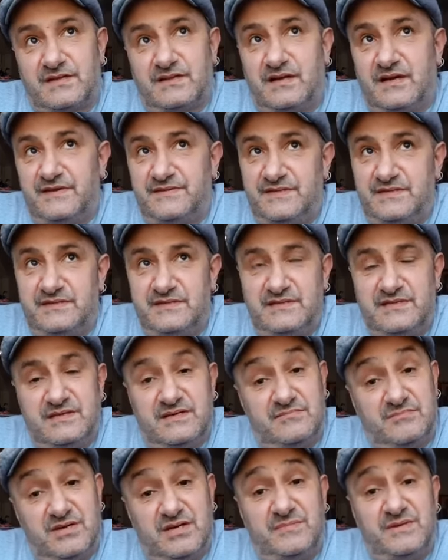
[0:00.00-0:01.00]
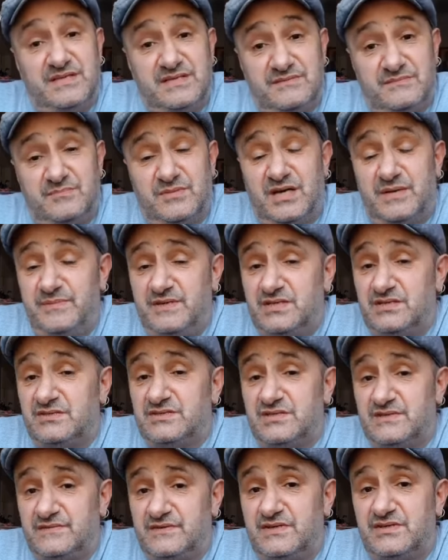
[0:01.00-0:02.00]
I think yeah, it might be might be
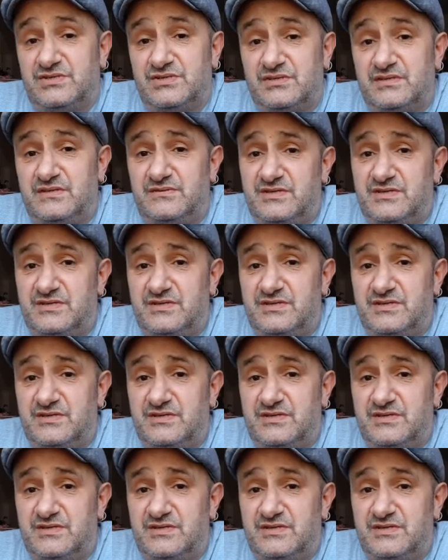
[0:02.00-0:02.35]
controversial.